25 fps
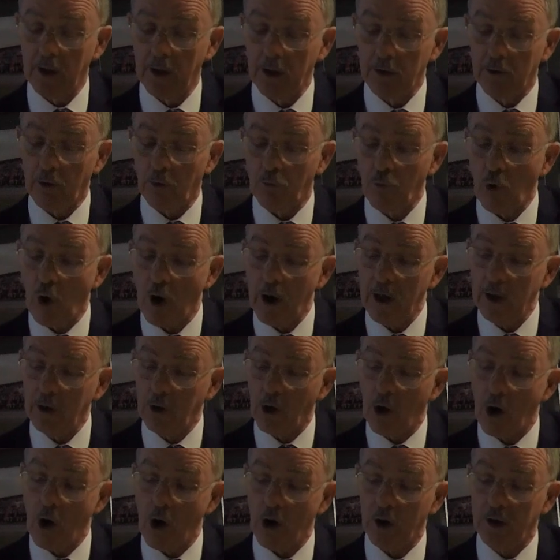the Royal
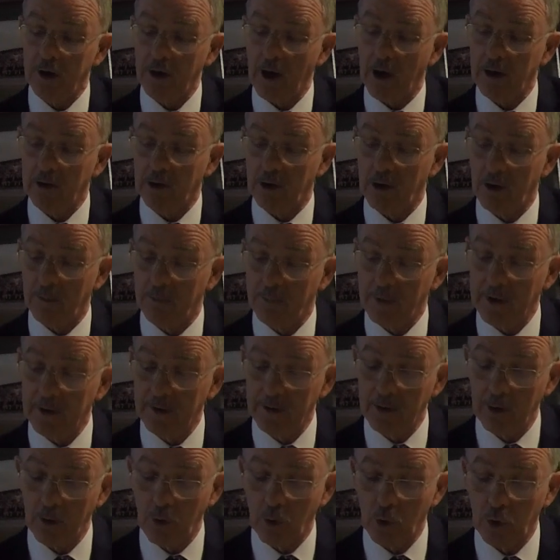Cork Yacht Club being
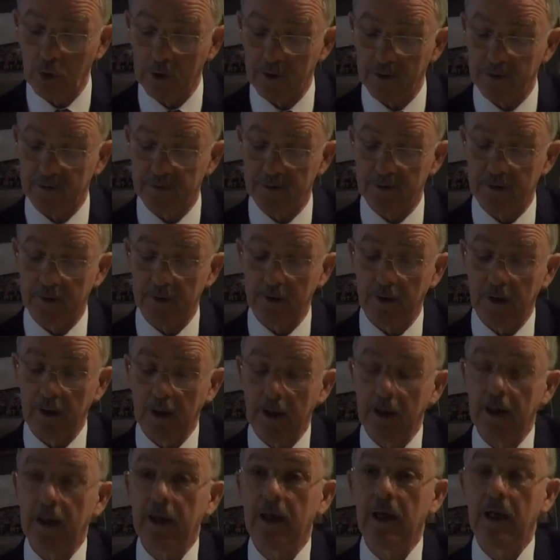the oldest.
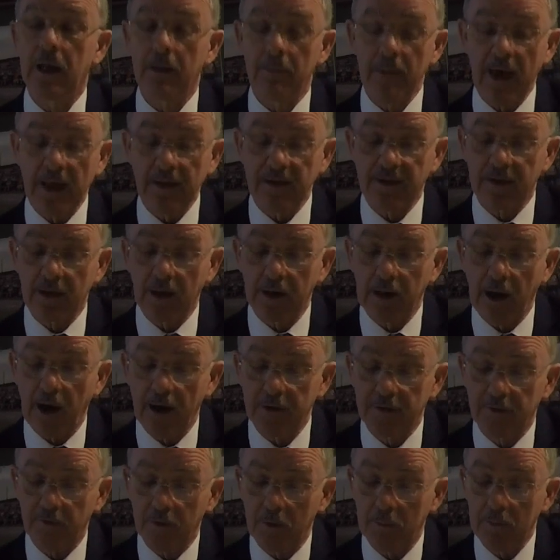He laments the
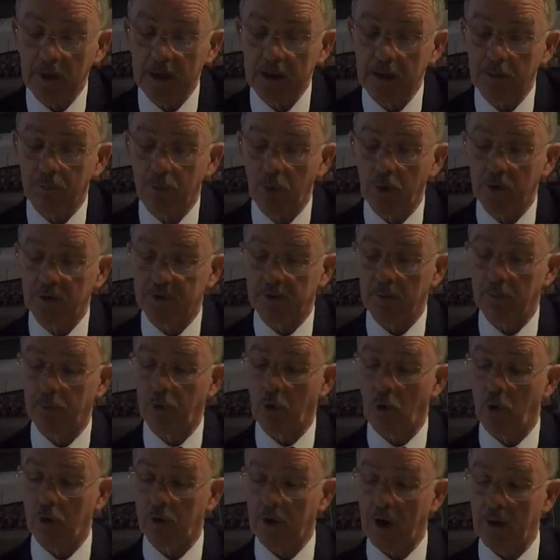loss of the minute books and
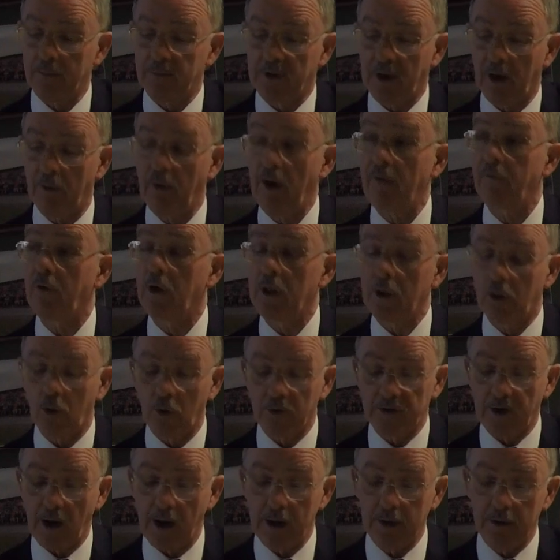programmes. However, he
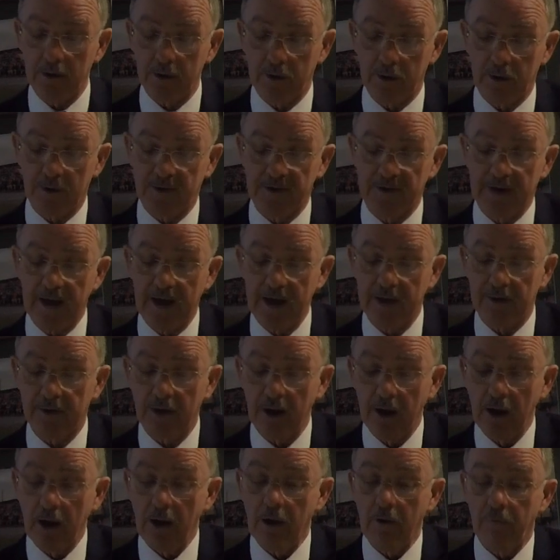goes on to state,
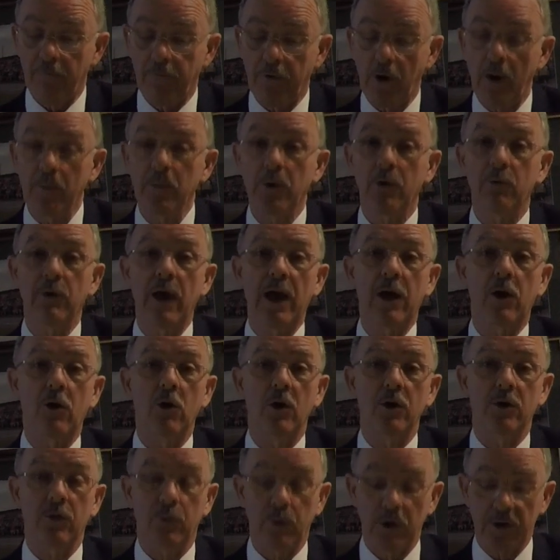from the
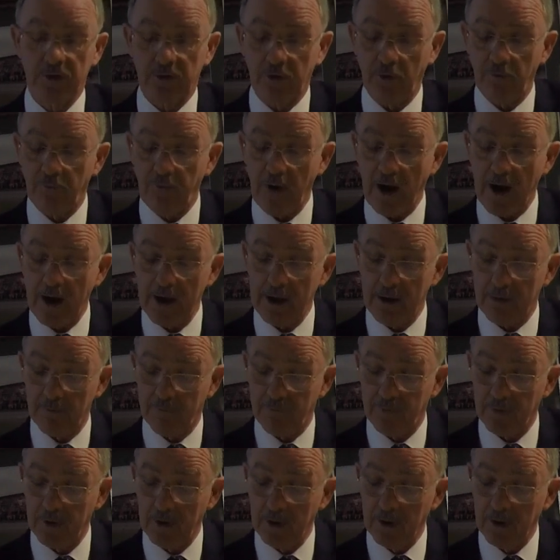records which survive